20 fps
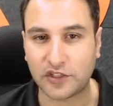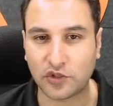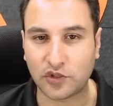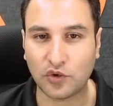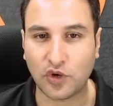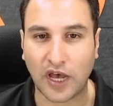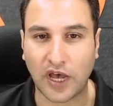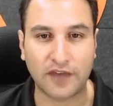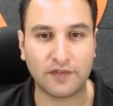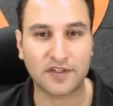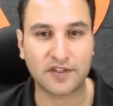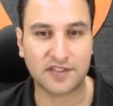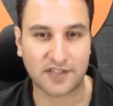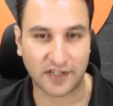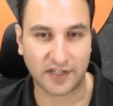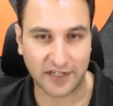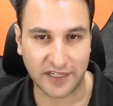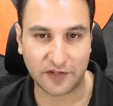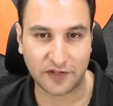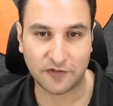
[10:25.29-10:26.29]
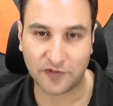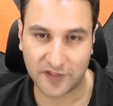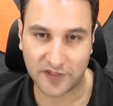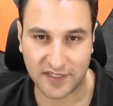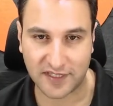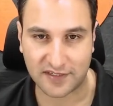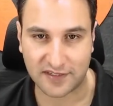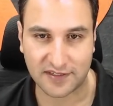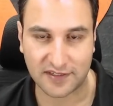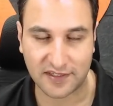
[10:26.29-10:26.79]
you know, I was studying
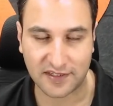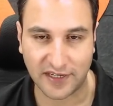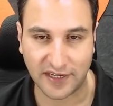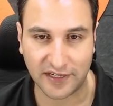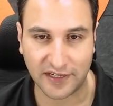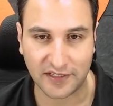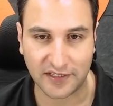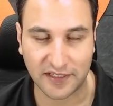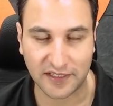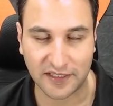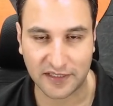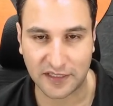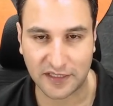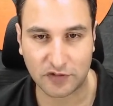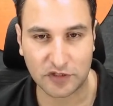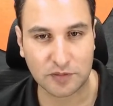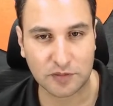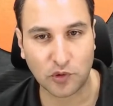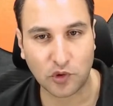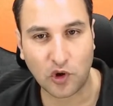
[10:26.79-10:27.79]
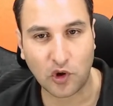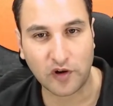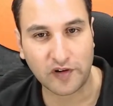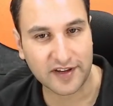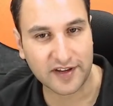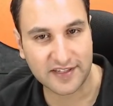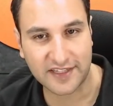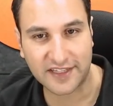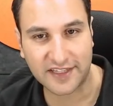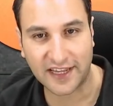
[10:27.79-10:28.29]
physics and there was a book called
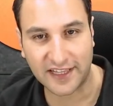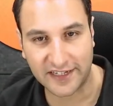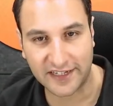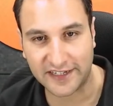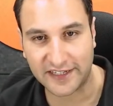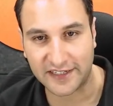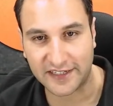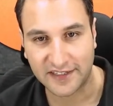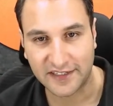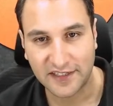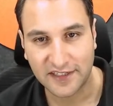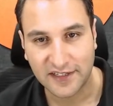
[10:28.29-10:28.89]
Wrestling Helly Day.